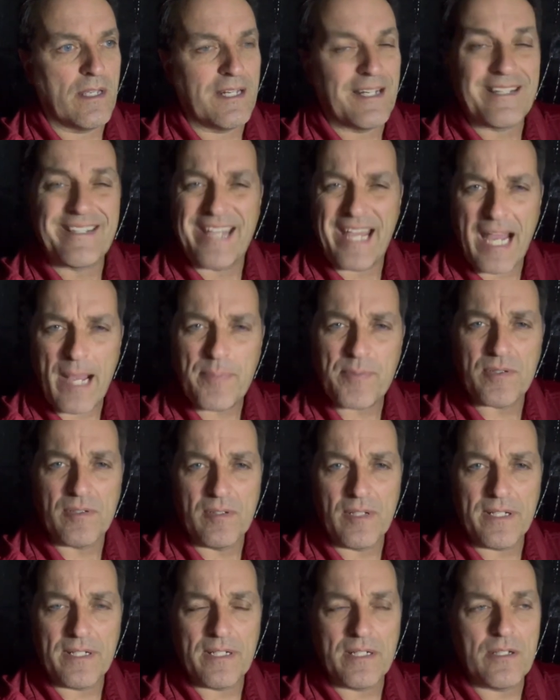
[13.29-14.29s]

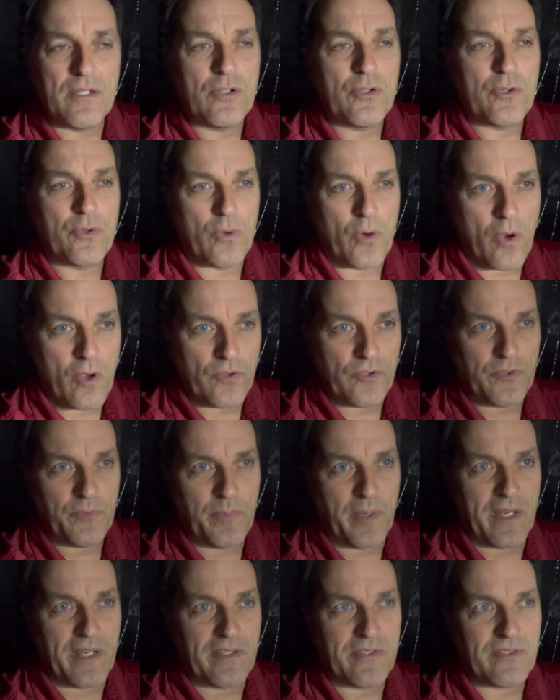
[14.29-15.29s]
encapsulated crawl
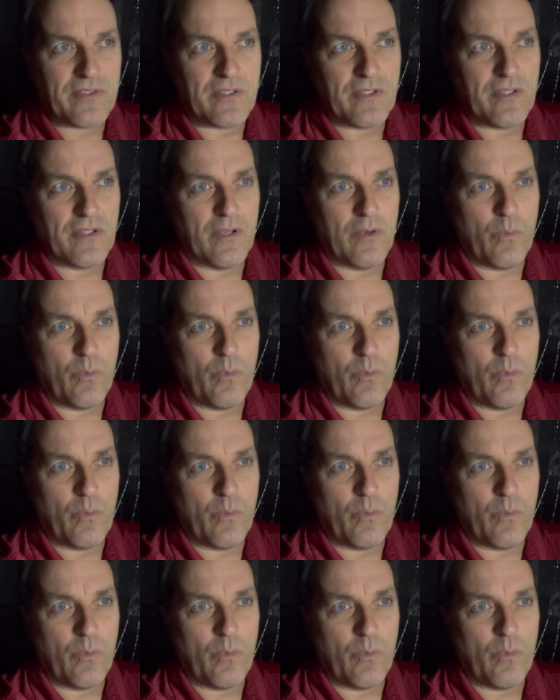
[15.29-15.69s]
space.